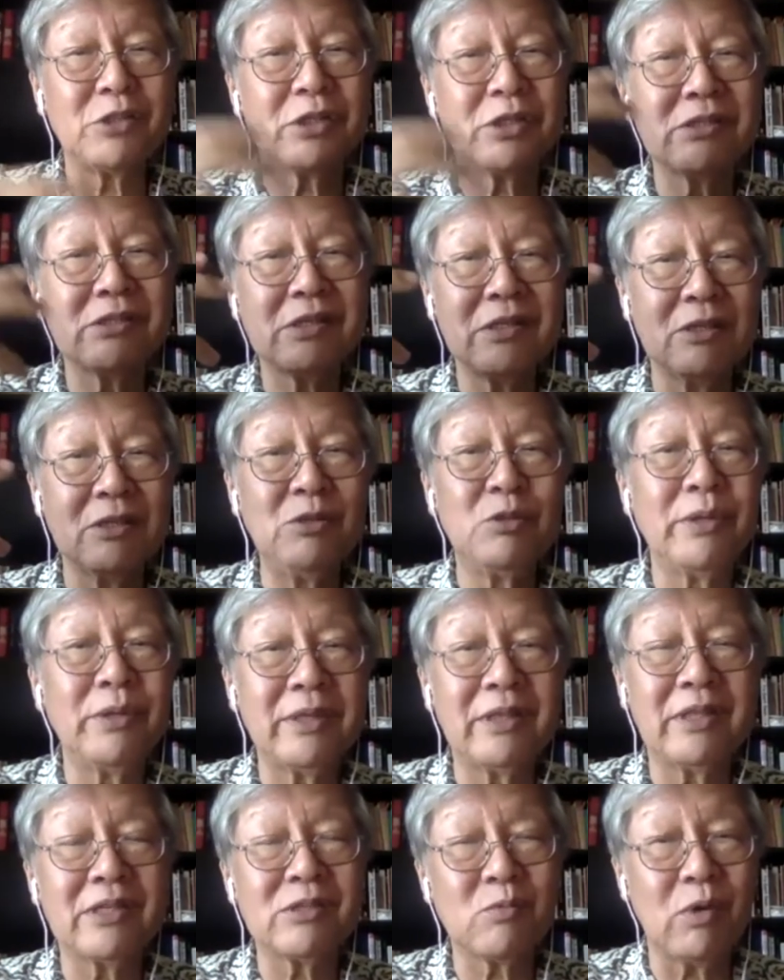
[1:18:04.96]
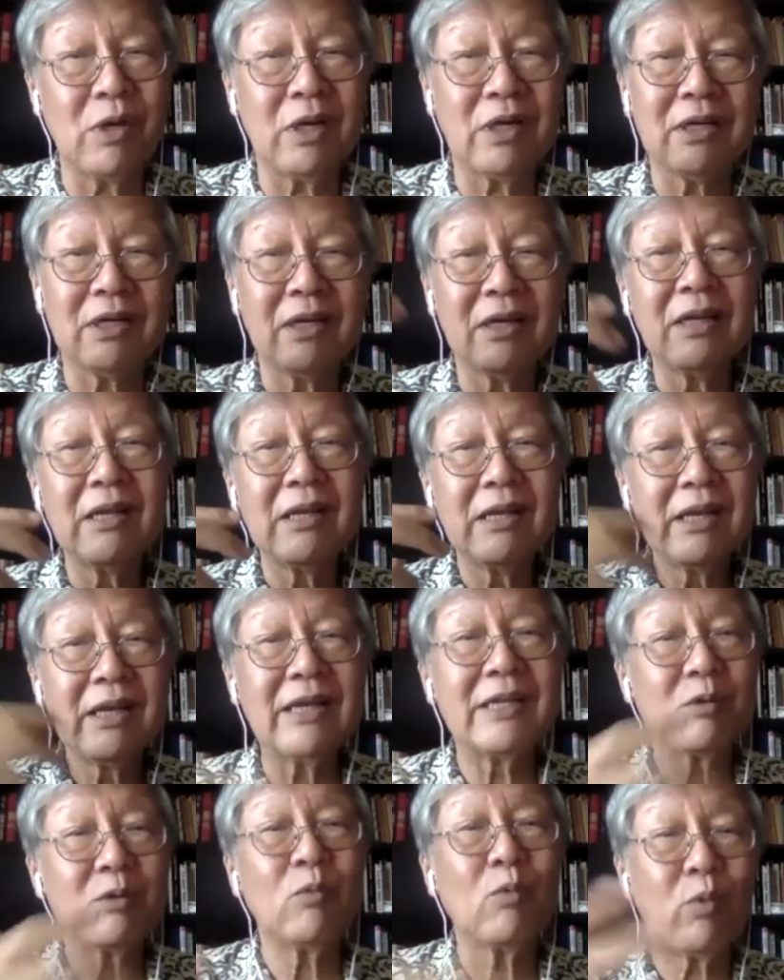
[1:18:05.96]
is in doing this work, and
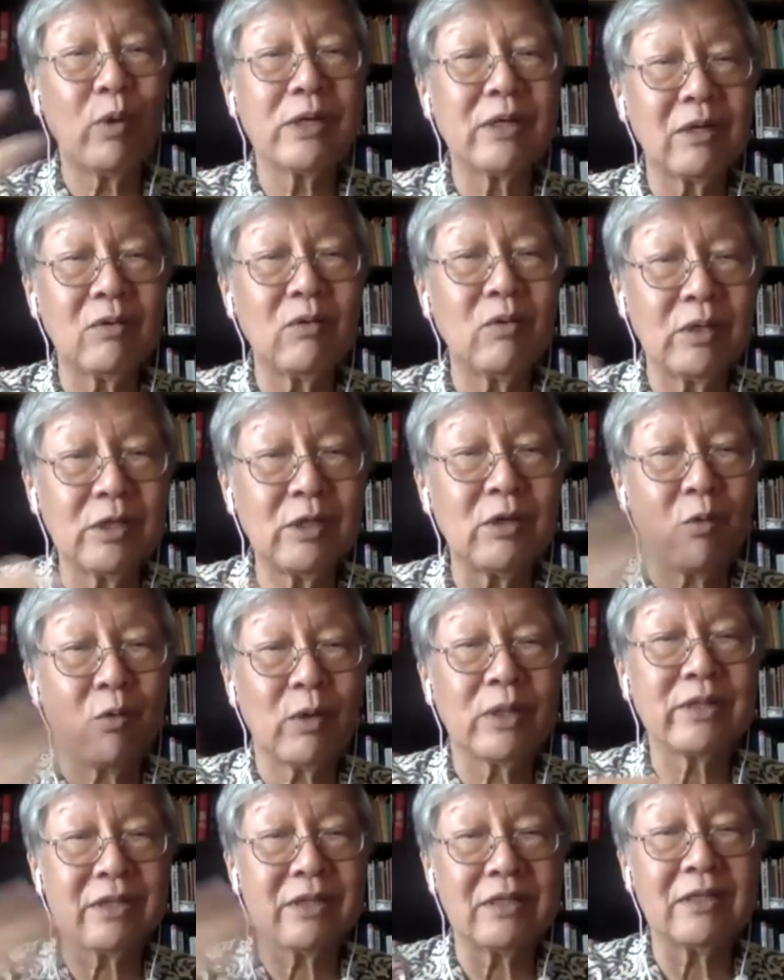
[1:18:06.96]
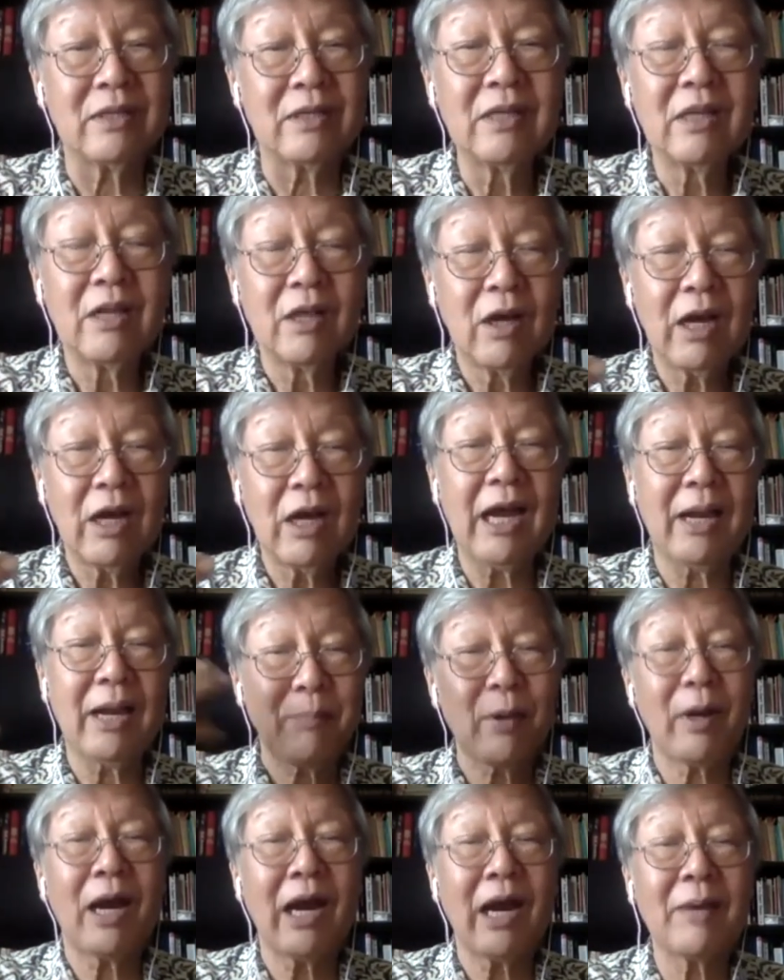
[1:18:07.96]
then what the
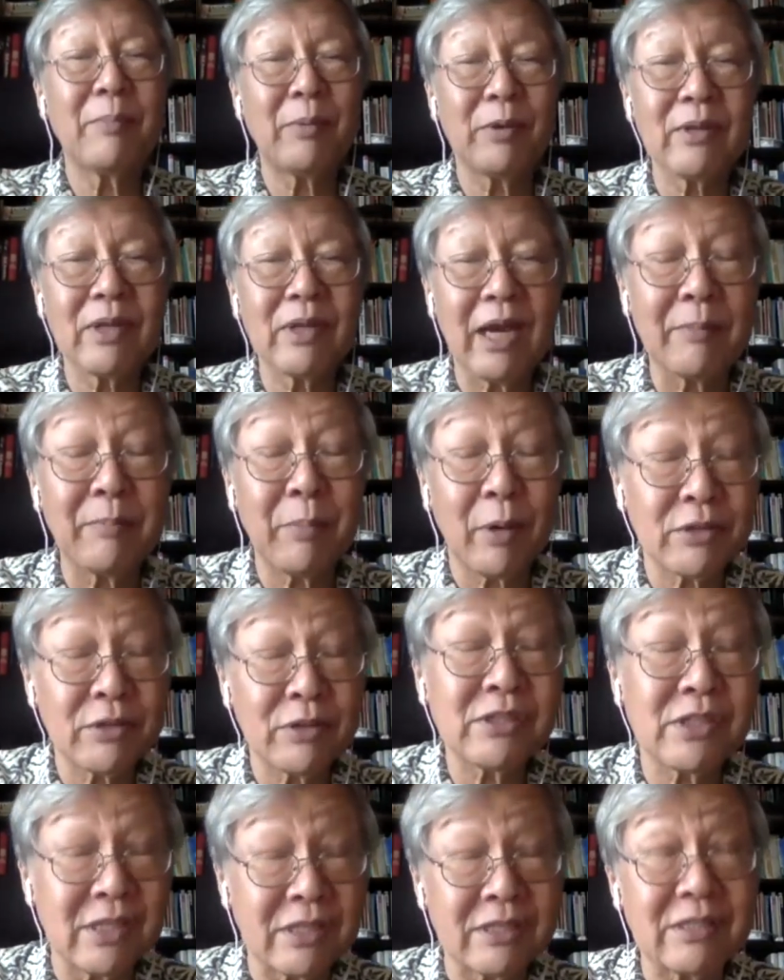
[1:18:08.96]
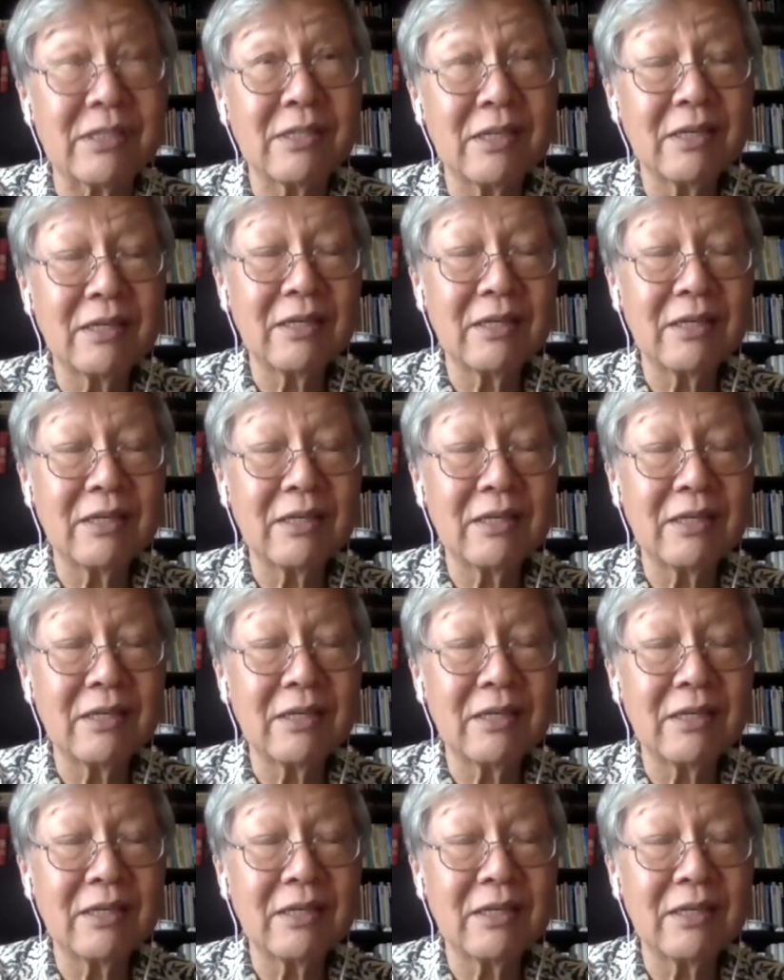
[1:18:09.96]
hypothesis,